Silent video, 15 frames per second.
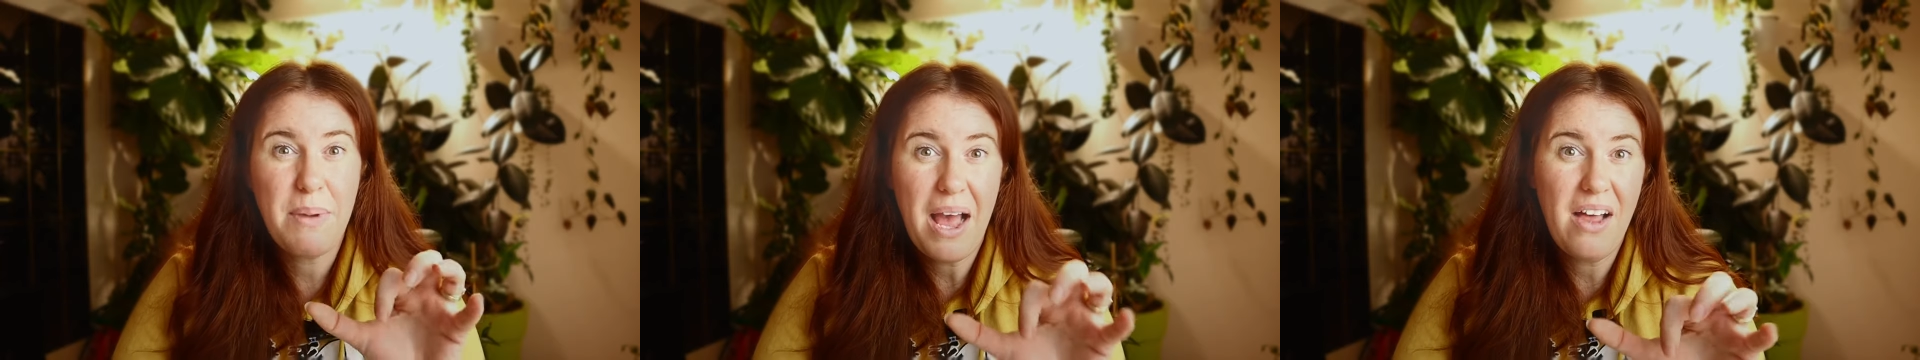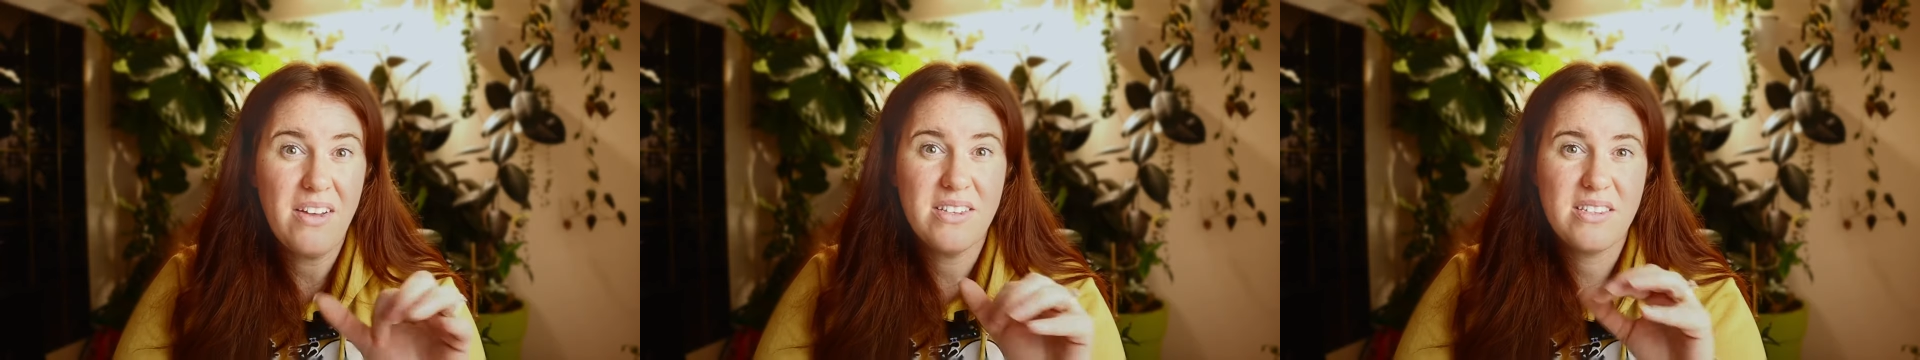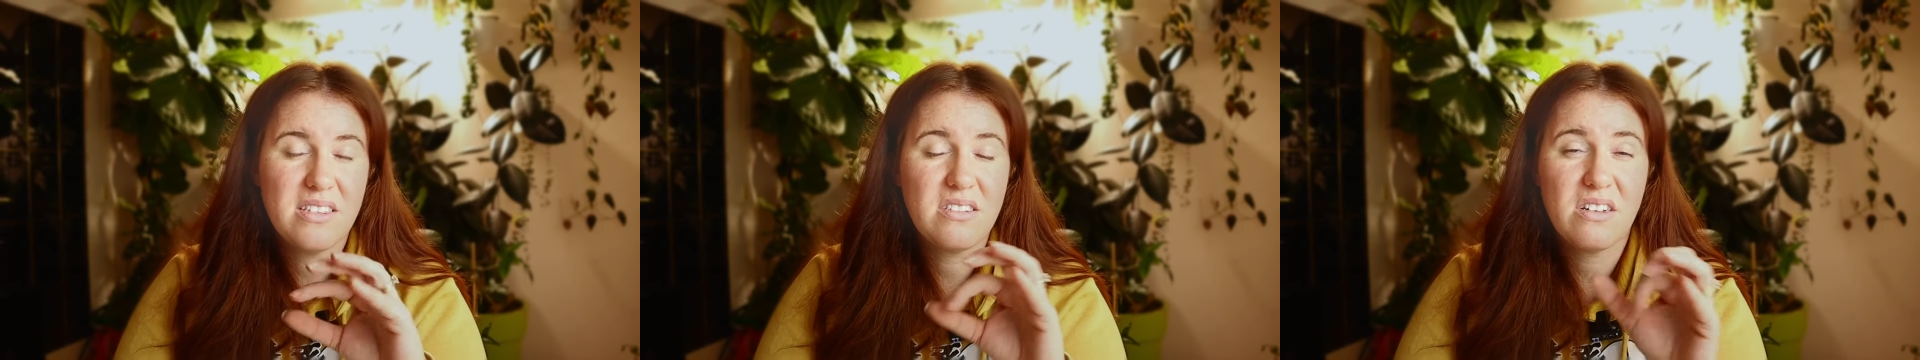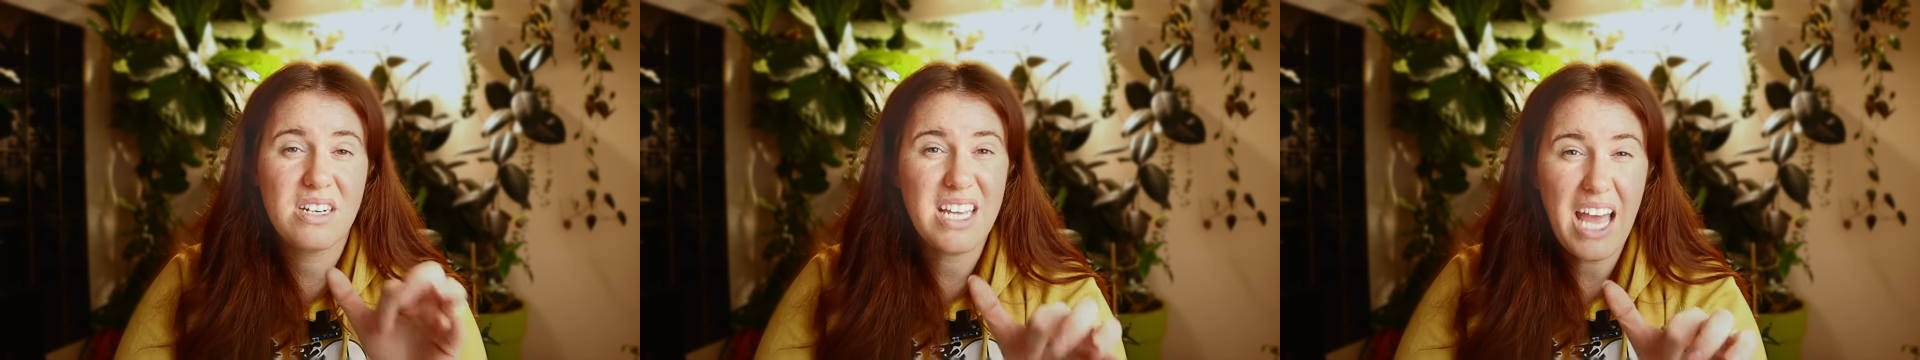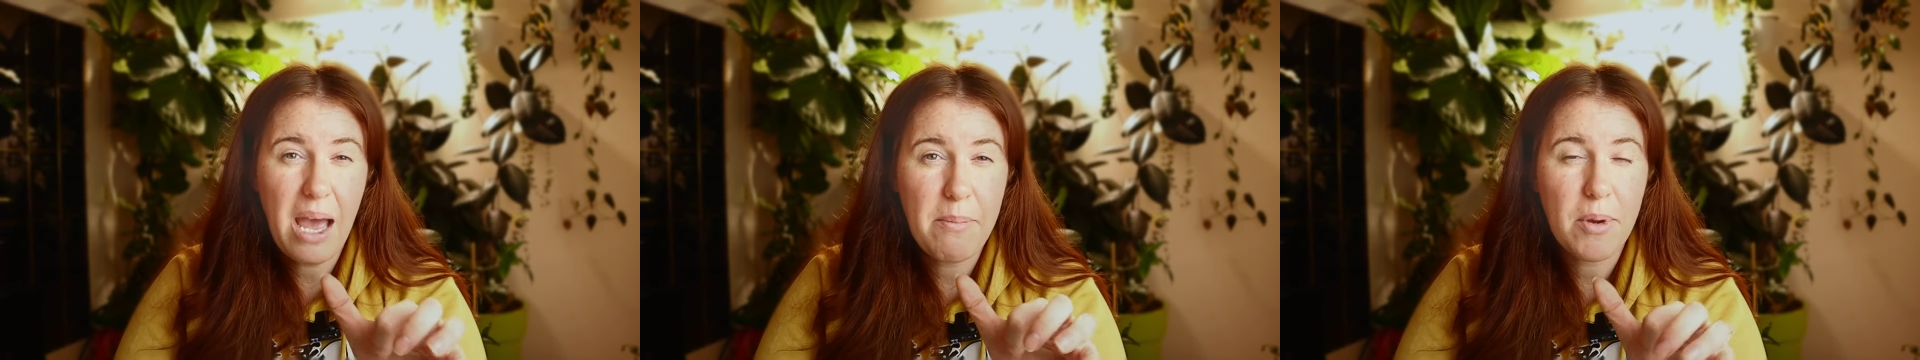pellets. It's
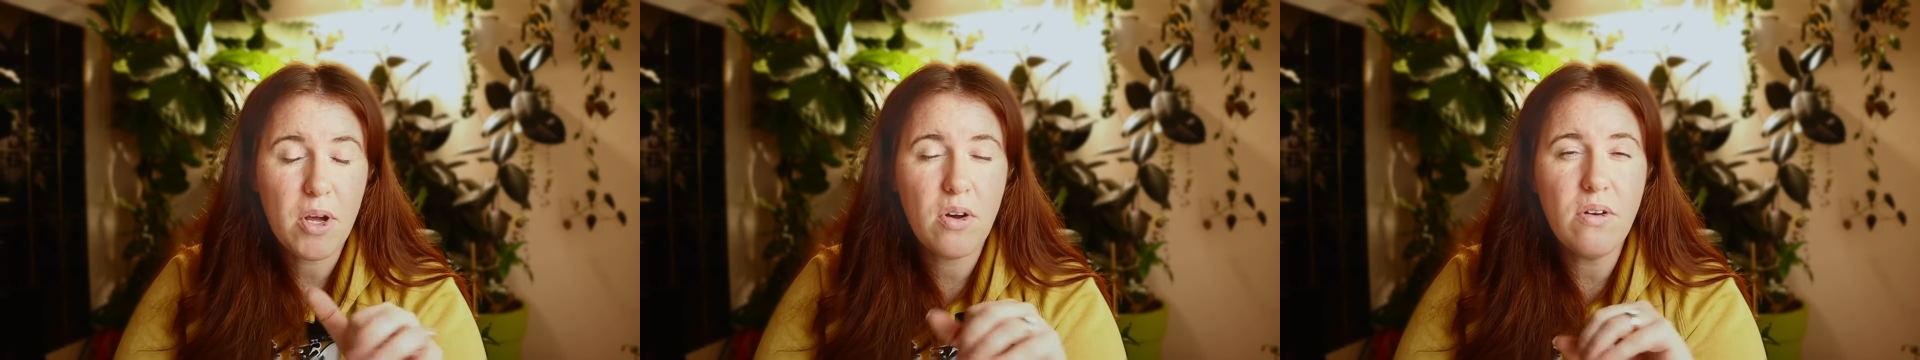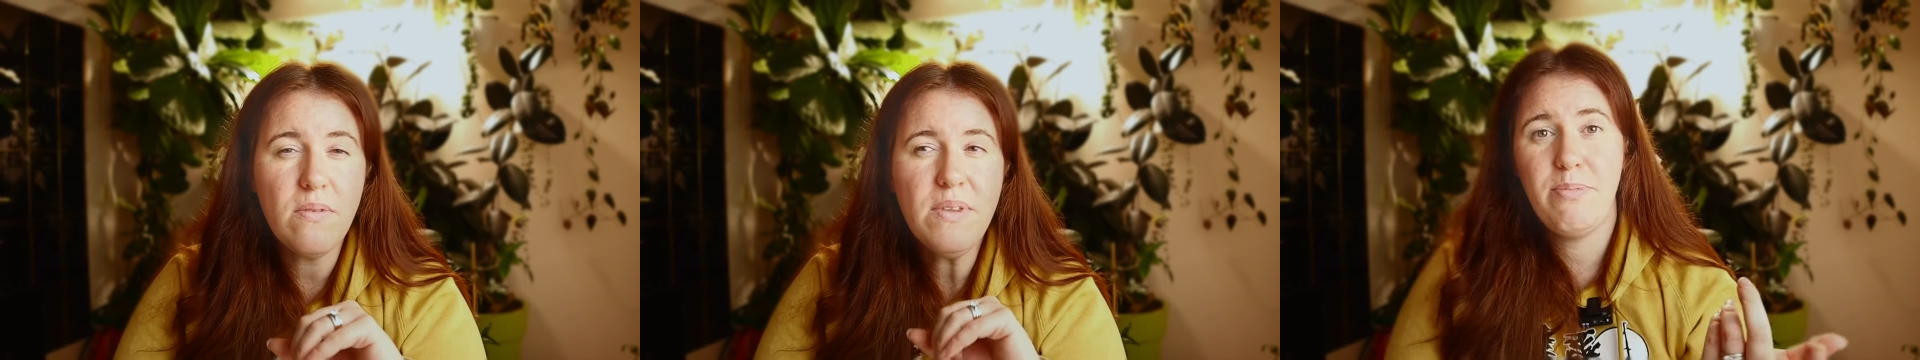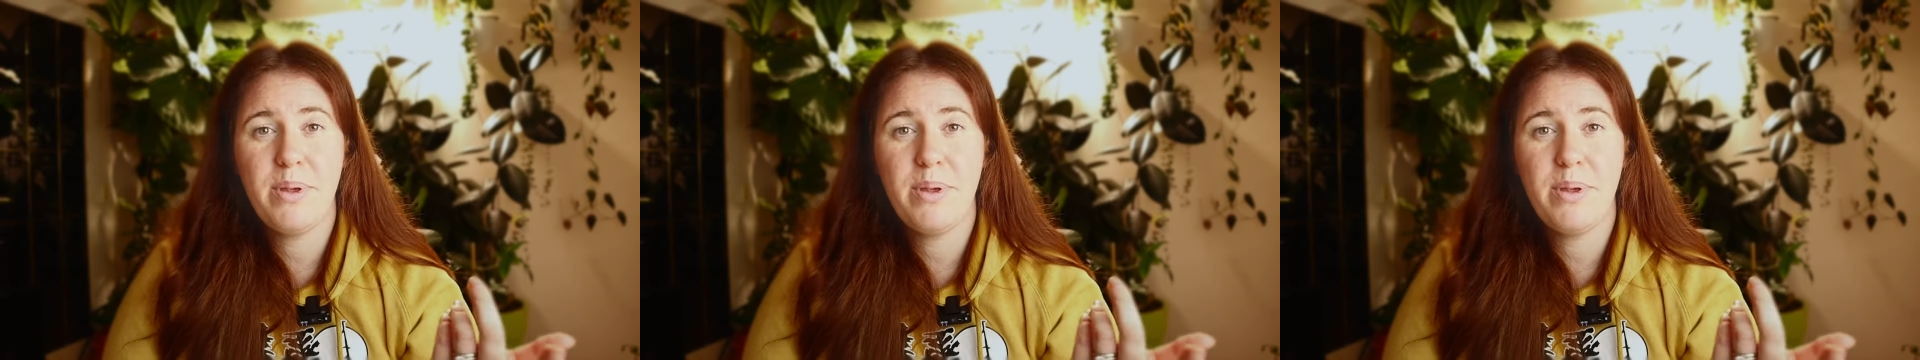not chemical.